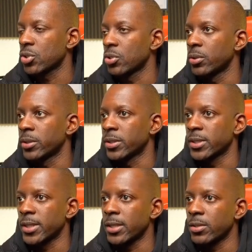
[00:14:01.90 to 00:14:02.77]
node
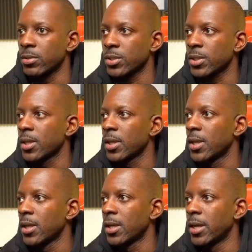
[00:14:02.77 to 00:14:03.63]
status,
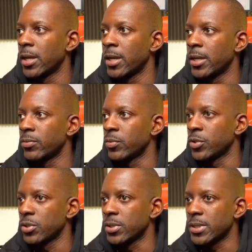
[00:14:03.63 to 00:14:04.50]
and we
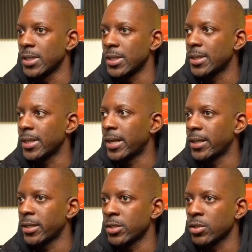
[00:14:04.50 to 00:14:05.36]
should see that
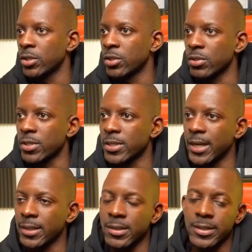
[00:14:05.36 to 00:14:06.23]
is going to
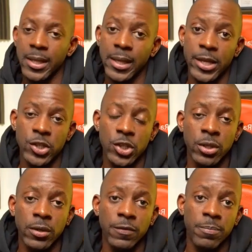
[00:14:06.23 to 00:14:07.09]
start installation
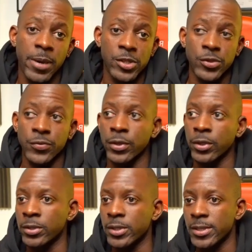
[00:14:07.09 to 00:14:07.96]
of patch 4
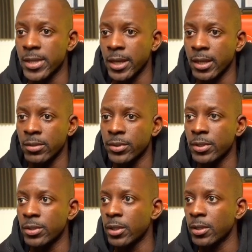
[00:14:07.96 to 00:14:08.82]
on secondary
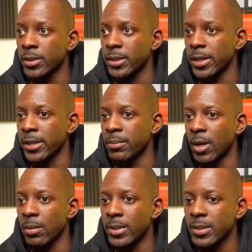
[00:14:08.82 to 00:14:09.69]
node in a
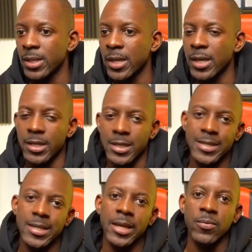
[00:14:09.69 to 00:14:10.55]
moment,
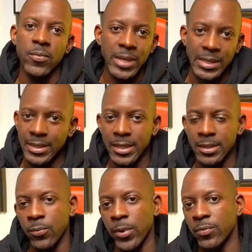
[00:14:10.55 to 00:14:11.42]
just like we
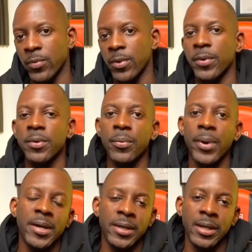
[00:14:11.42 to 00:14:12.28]
did when we were
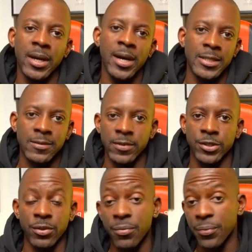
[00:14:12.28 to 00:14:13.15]
running ISE
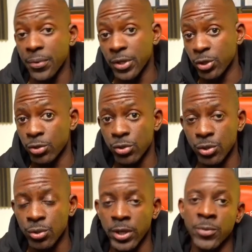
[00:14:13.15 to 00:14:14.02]
version
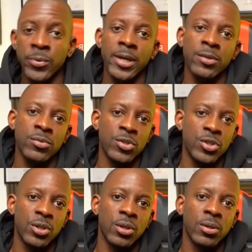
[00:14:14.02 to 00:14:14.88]
3.2 and we had to
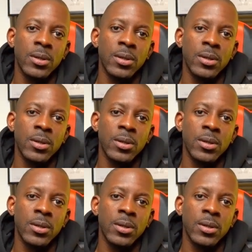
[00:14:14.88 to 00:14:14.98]
install